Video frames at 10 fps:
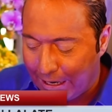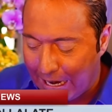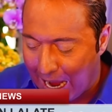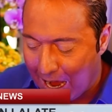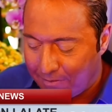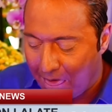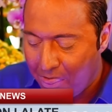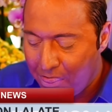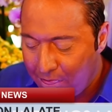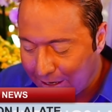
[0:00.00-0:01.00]
we have
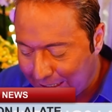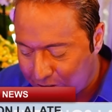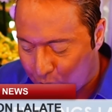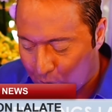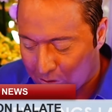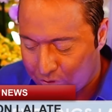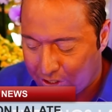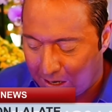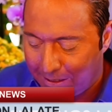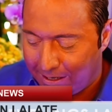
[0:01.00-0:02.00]
these
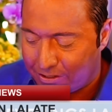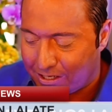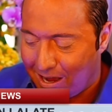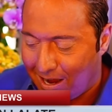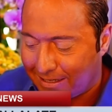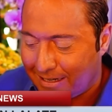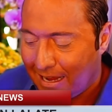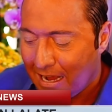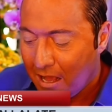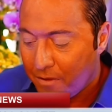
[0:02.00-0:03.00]
quotes coming in tonight.
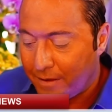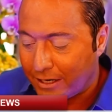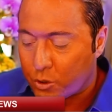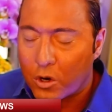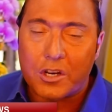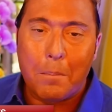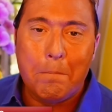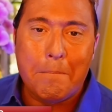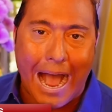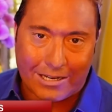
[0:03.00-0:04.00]
These quotes are
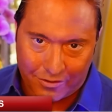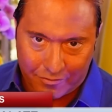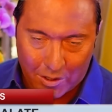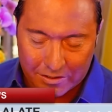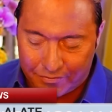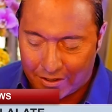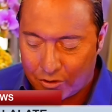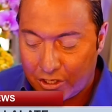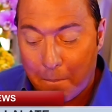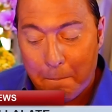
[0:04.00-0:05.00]
massive quotes,
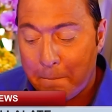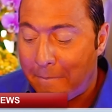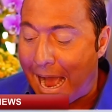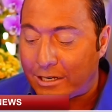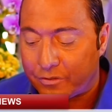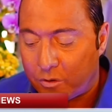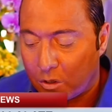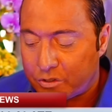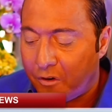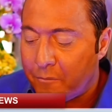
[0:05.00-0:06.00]
folks. Massive
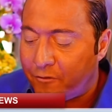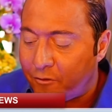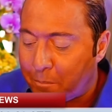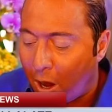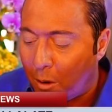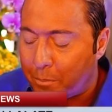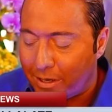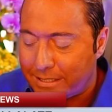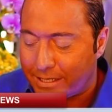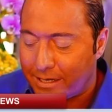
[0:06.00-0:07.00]
quotes from Paul
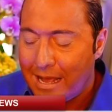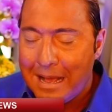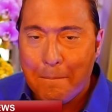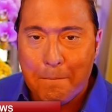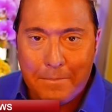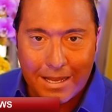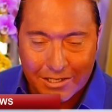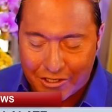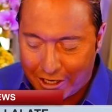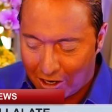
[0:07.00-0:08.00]
Britton
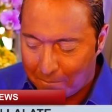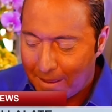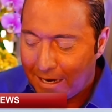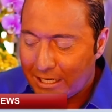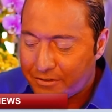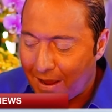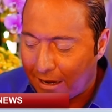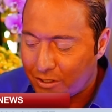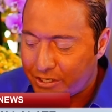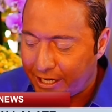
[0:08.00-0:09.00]
minutes ago. He's
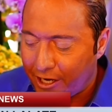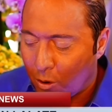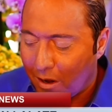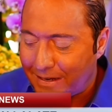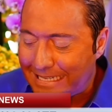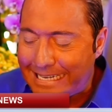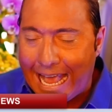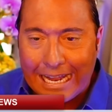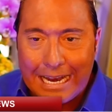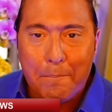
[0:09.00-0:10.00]
founder and CEO of a
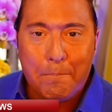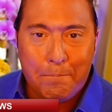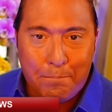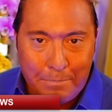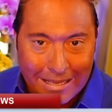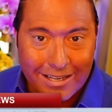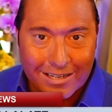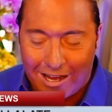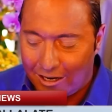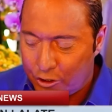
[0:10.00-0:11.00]
$10
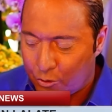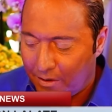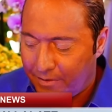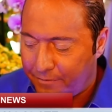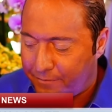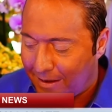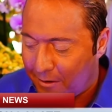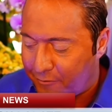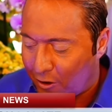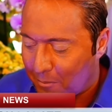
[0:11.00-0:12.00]
billion derivative
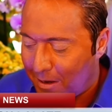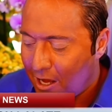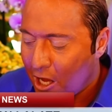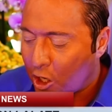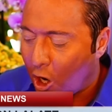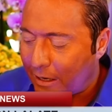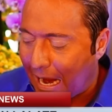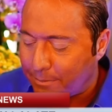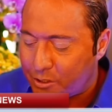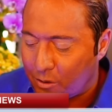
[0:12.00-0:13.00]
firm
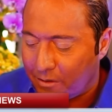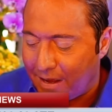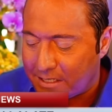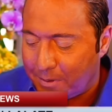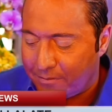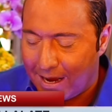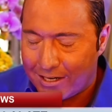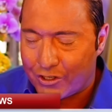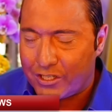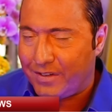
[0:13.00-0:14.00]
called Capstone Investment
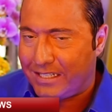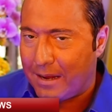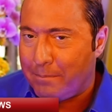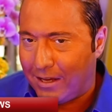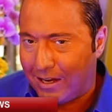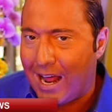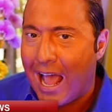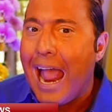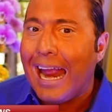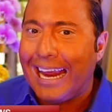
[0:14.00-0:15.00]
Advisors. If it's $10 billion,